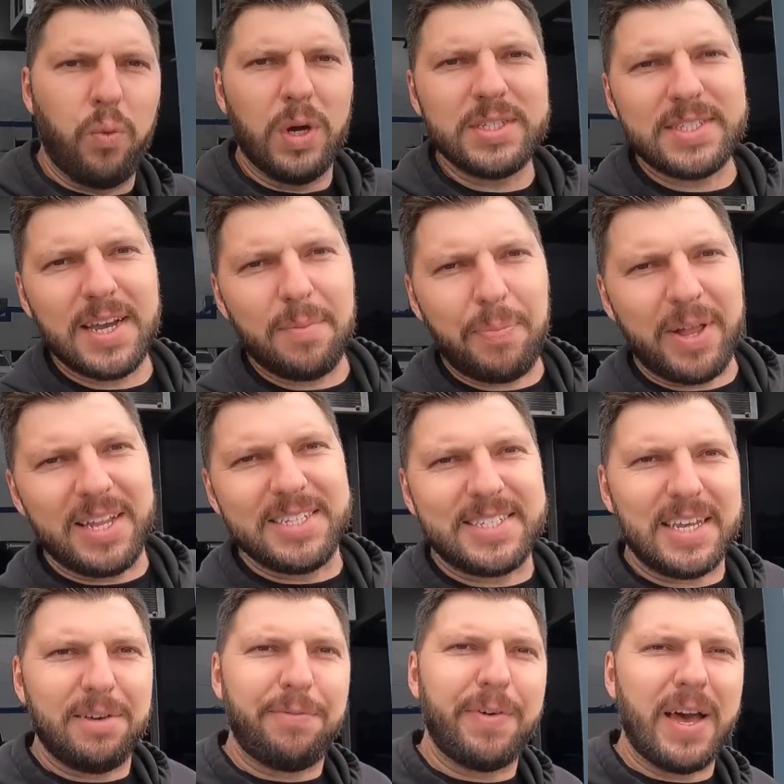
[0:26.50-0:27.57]
What's up,
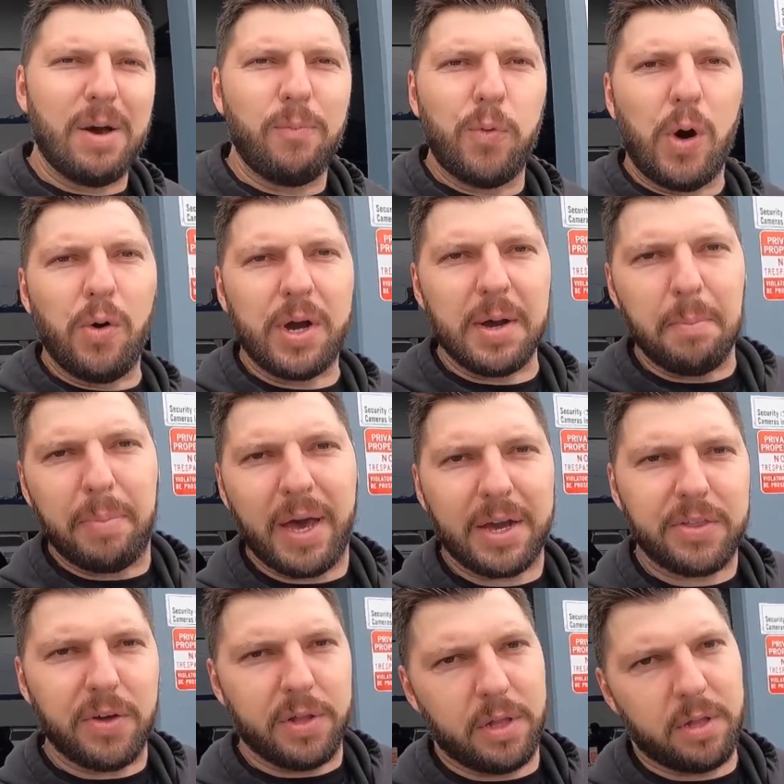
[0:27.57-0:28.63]
LNC fam? Welcome back
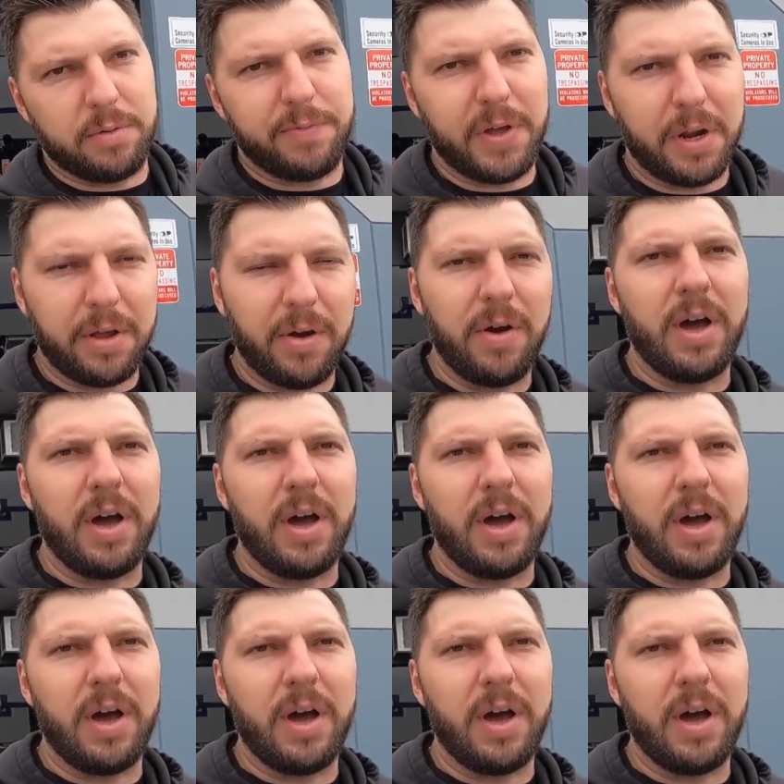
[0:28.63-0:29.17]
to another video.